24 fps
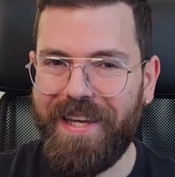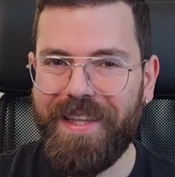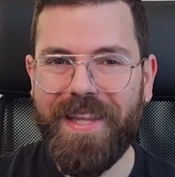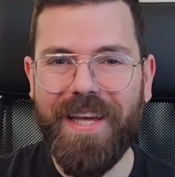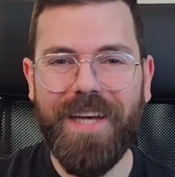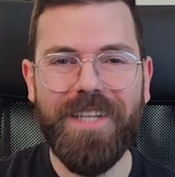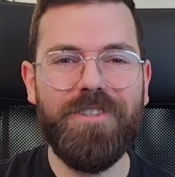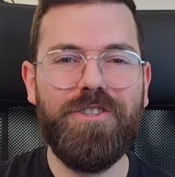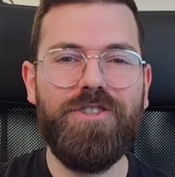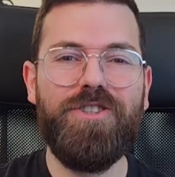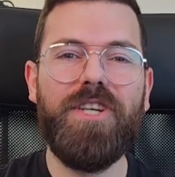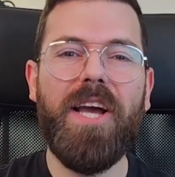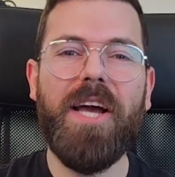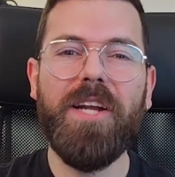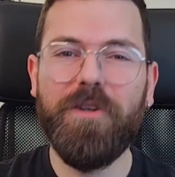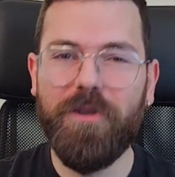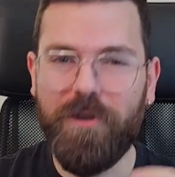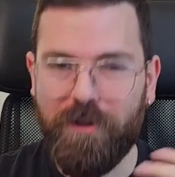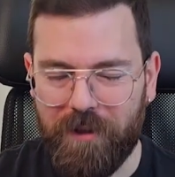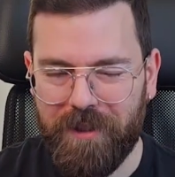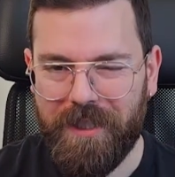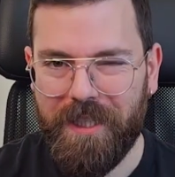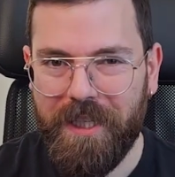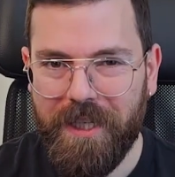that
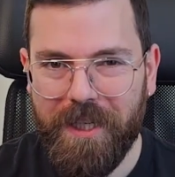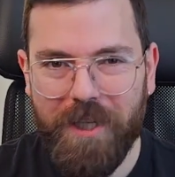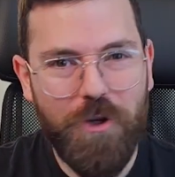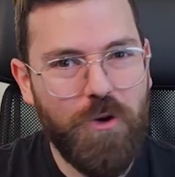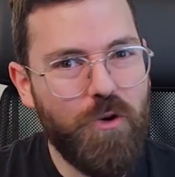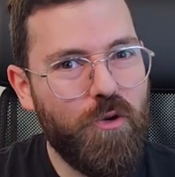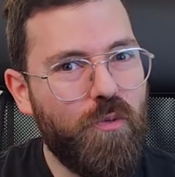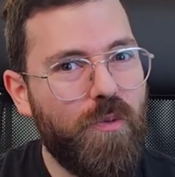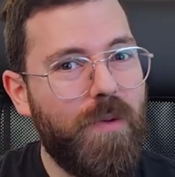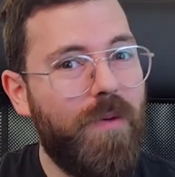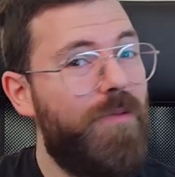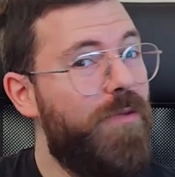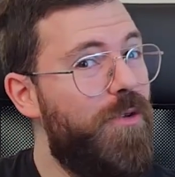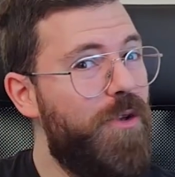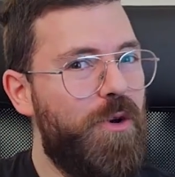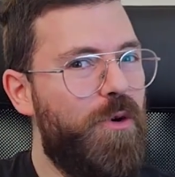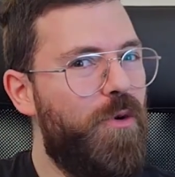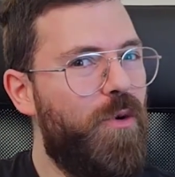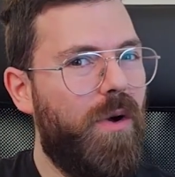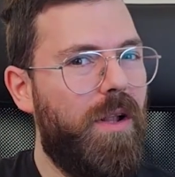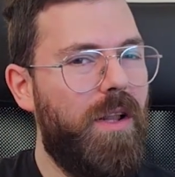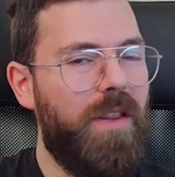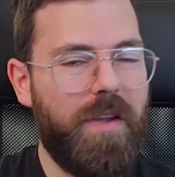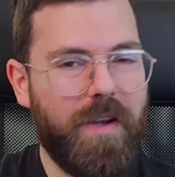generally you
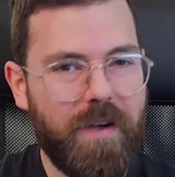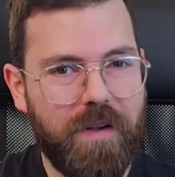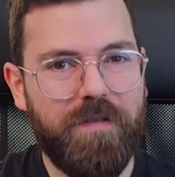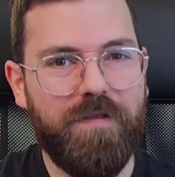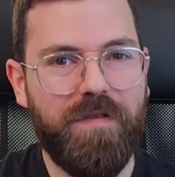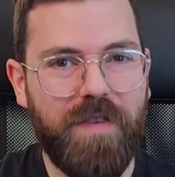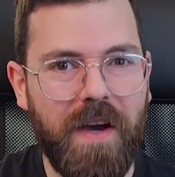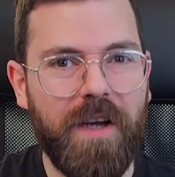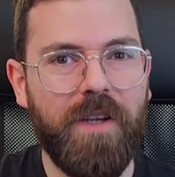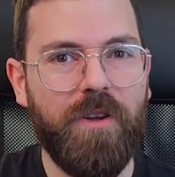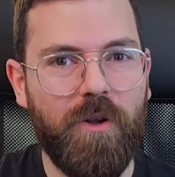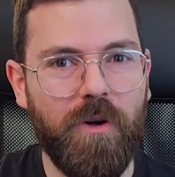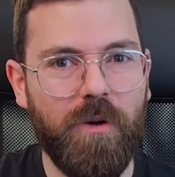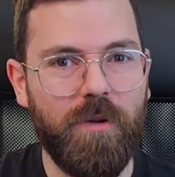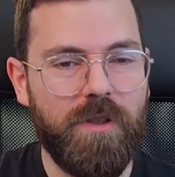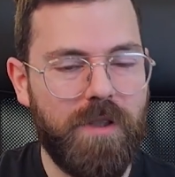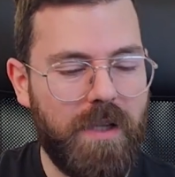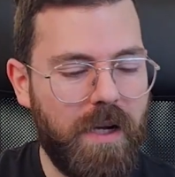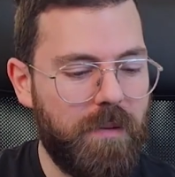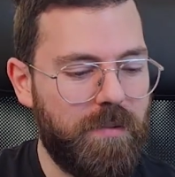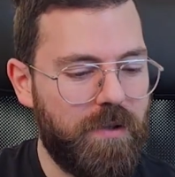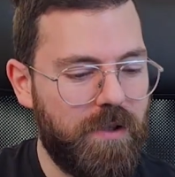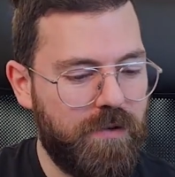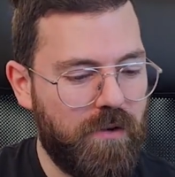will not find those
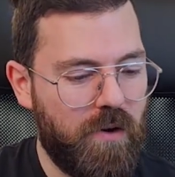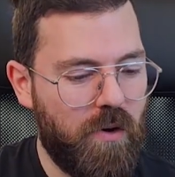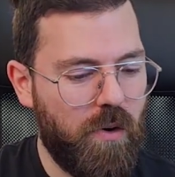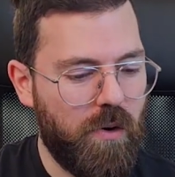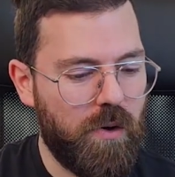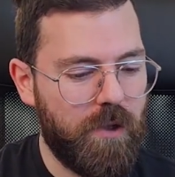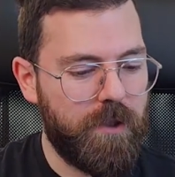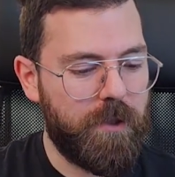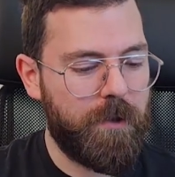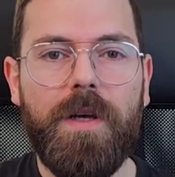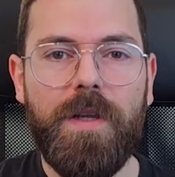types of chords.